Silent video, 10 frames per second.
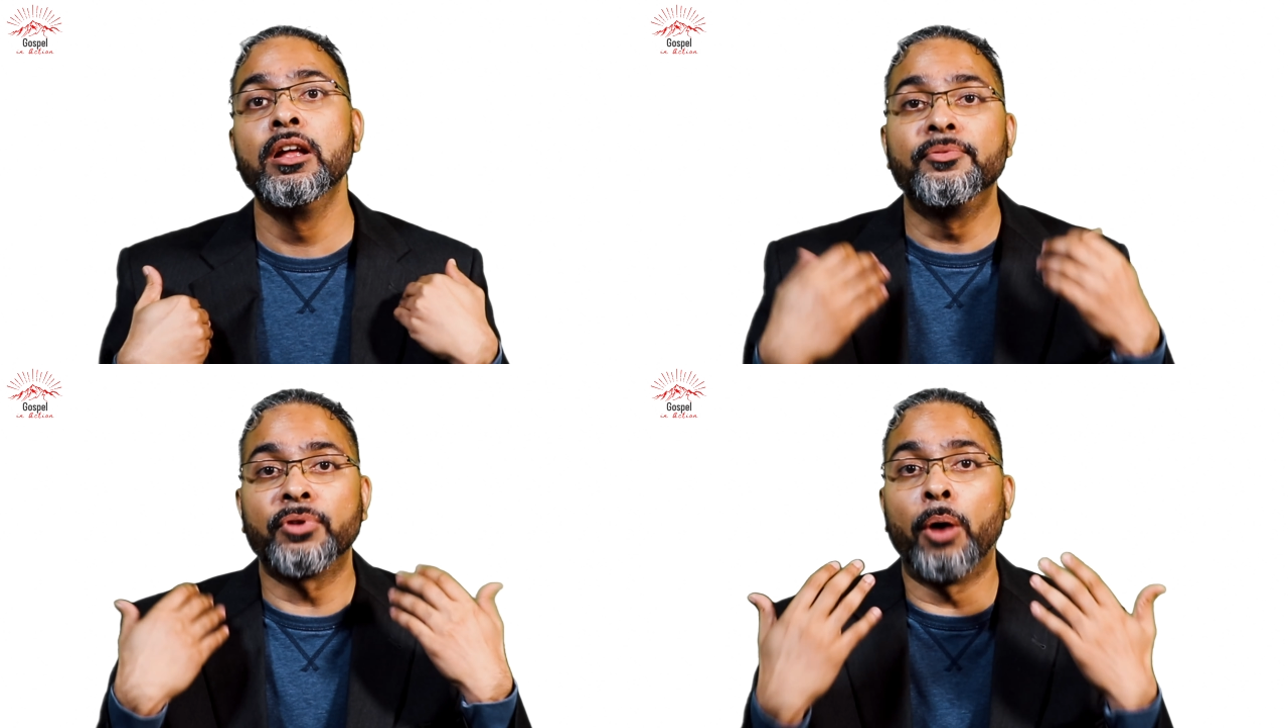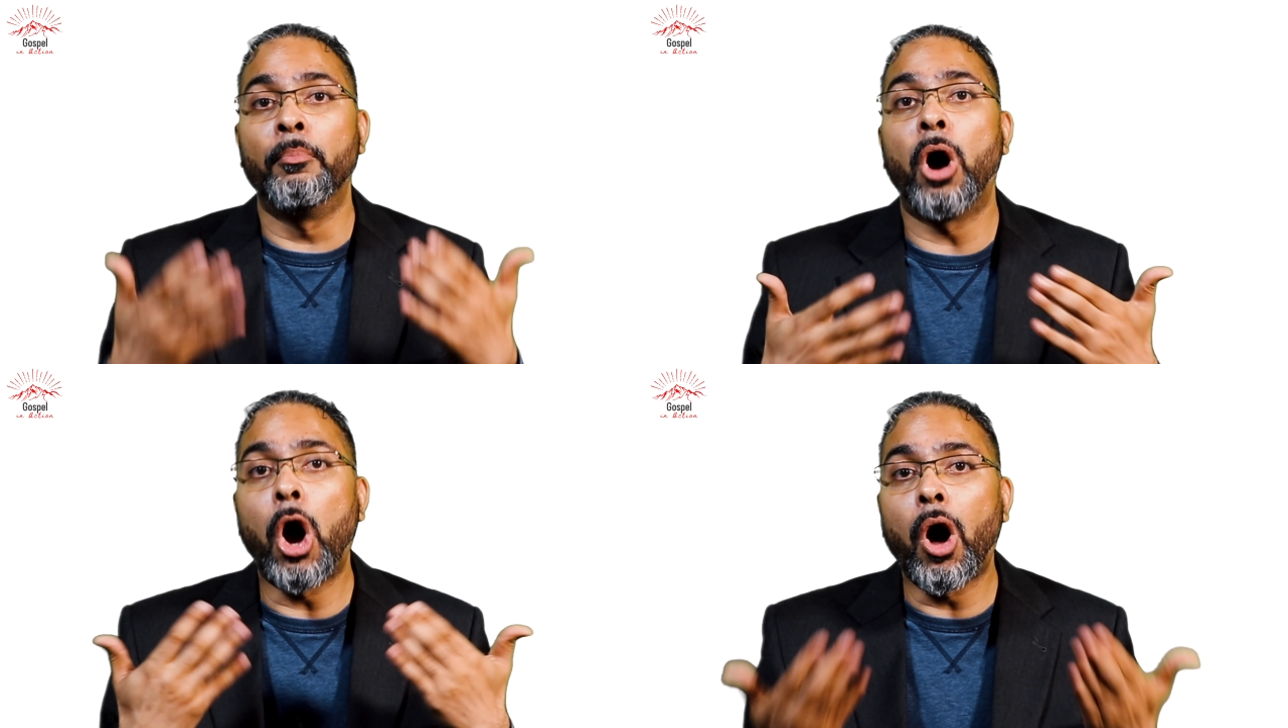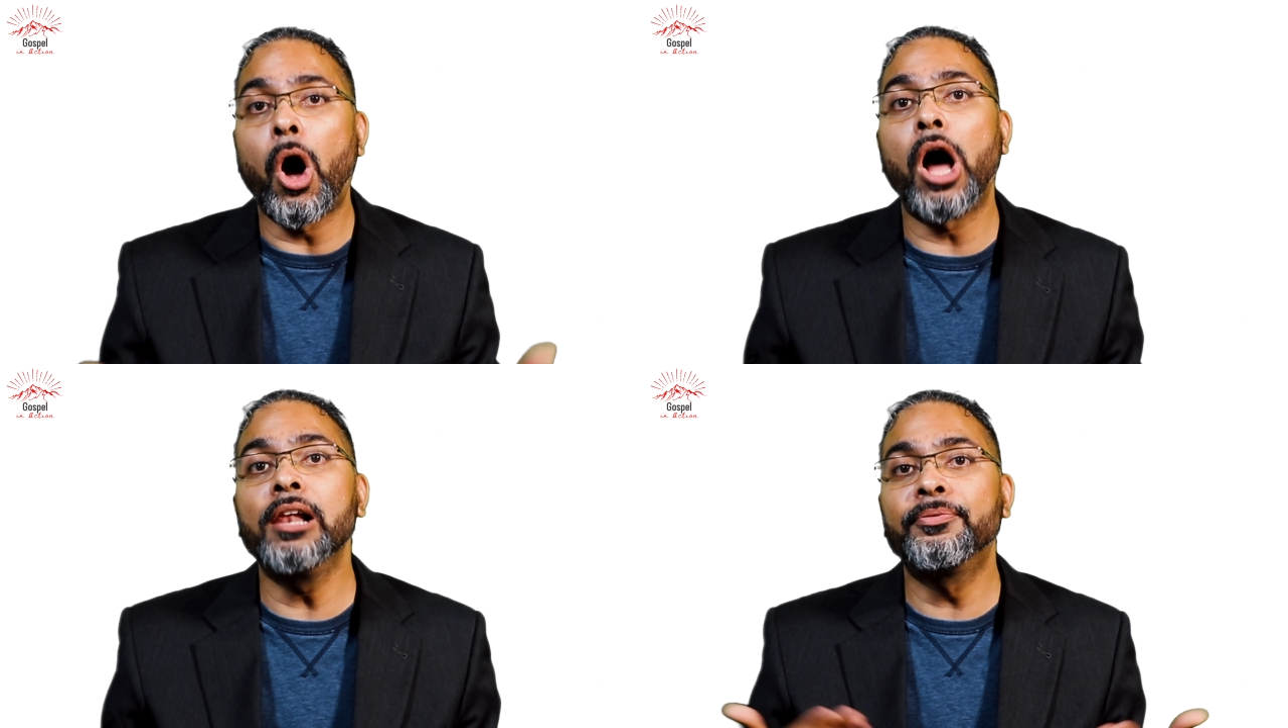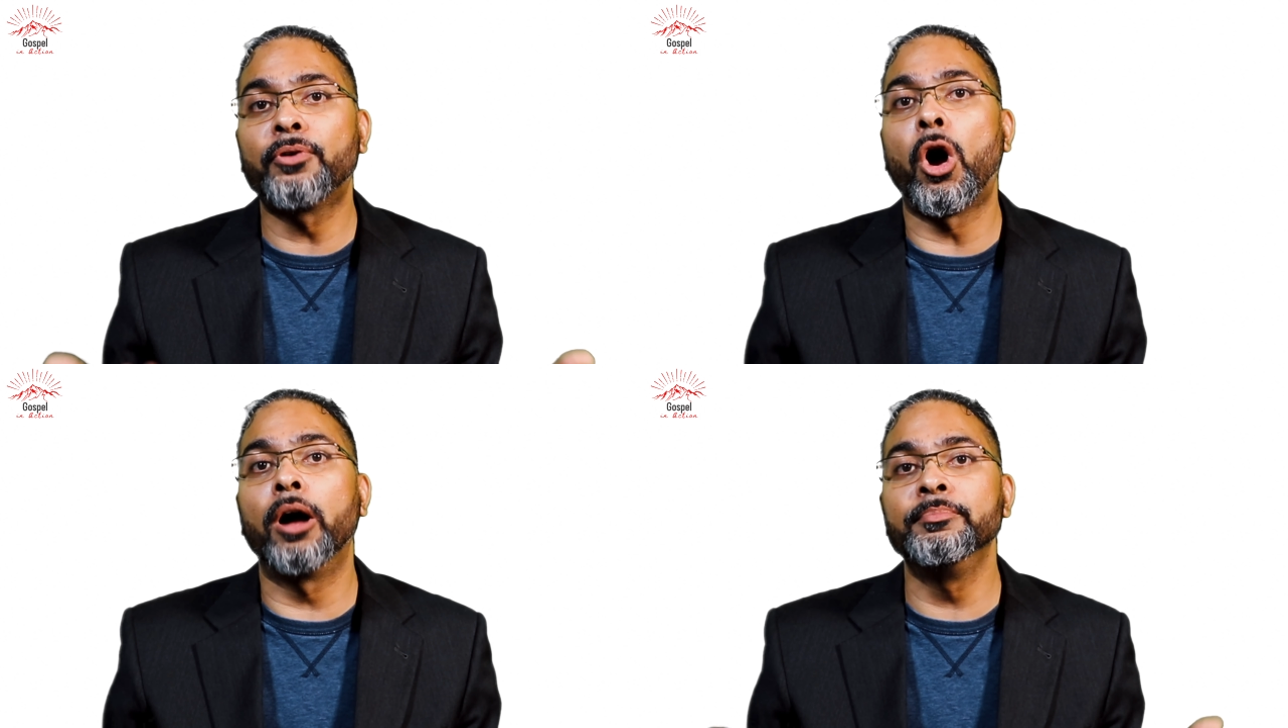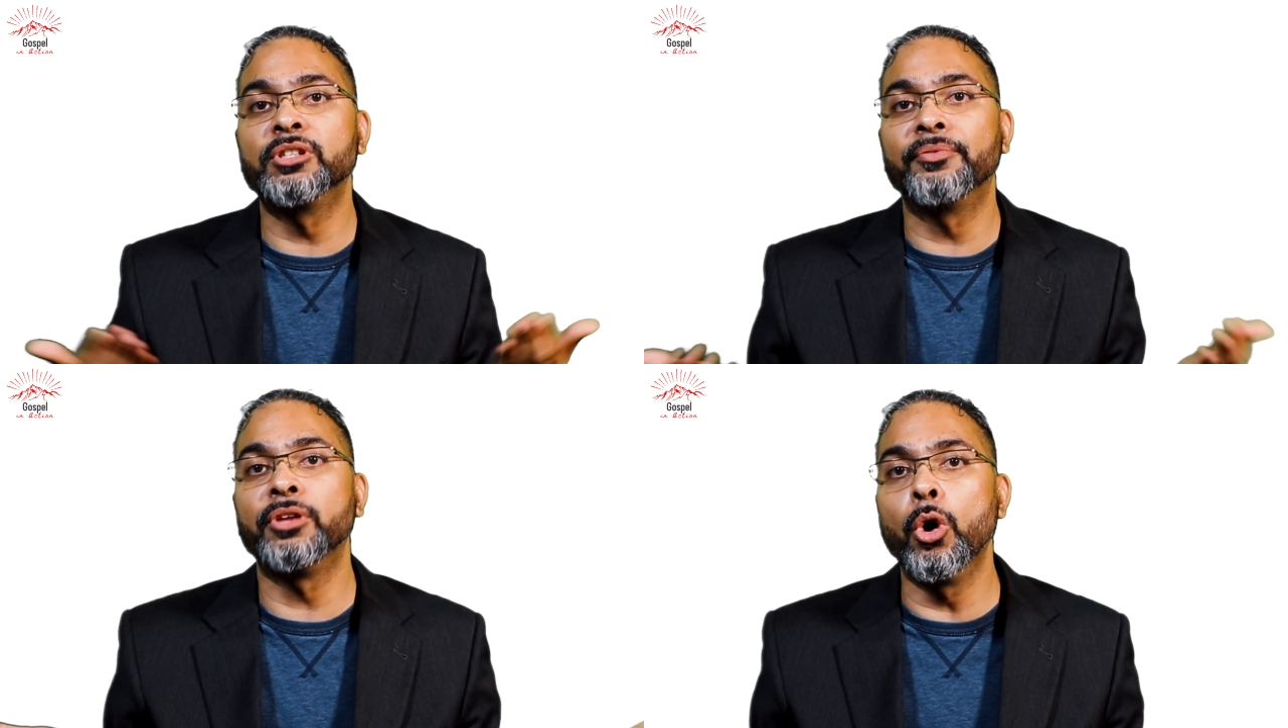from all forms
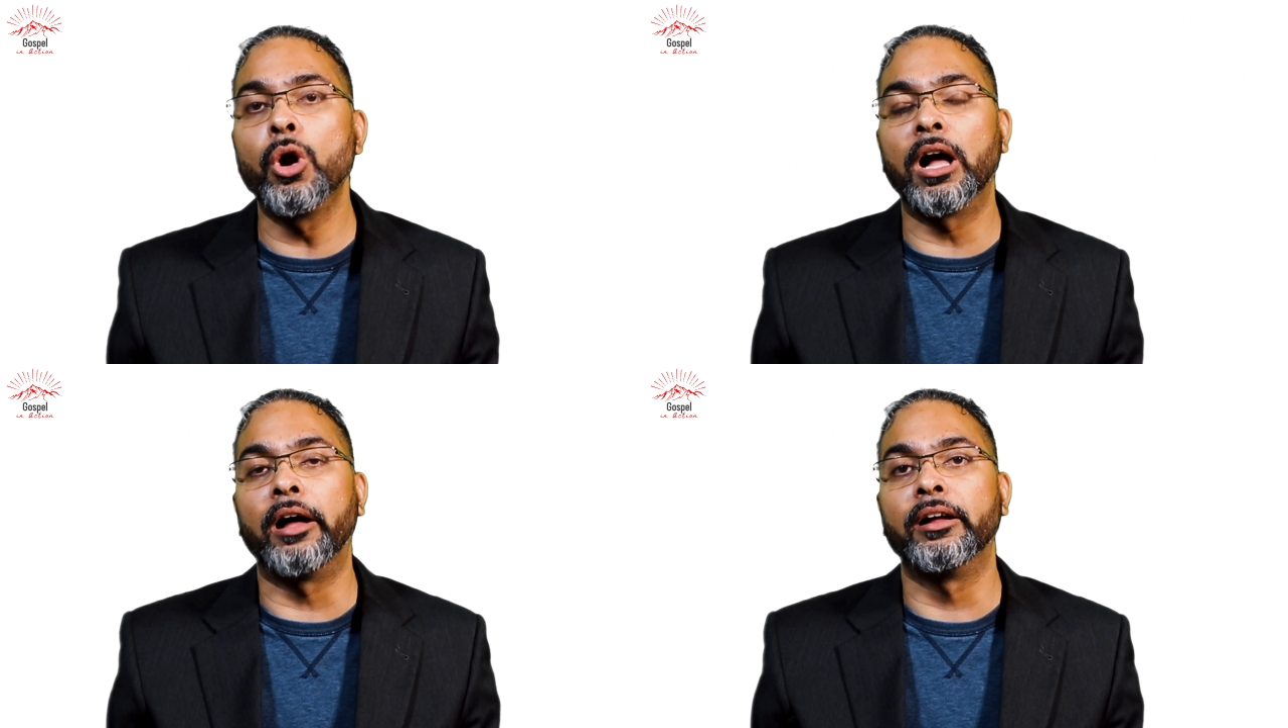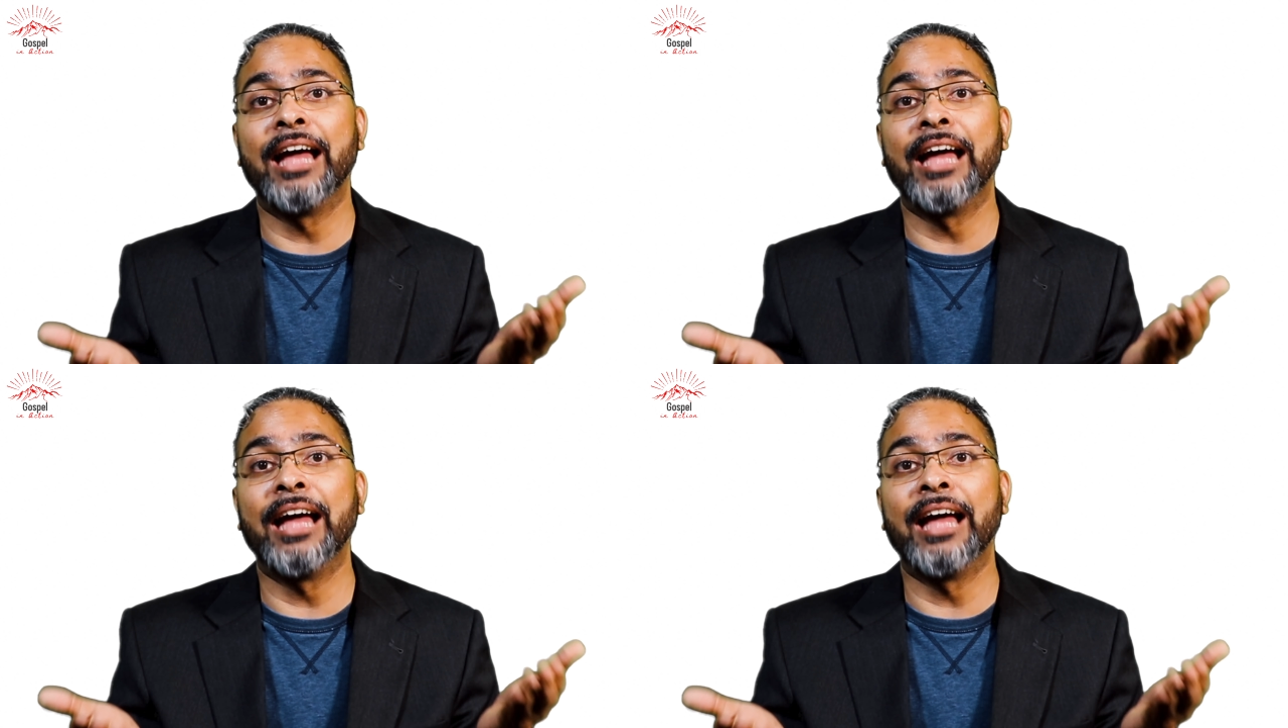of yoga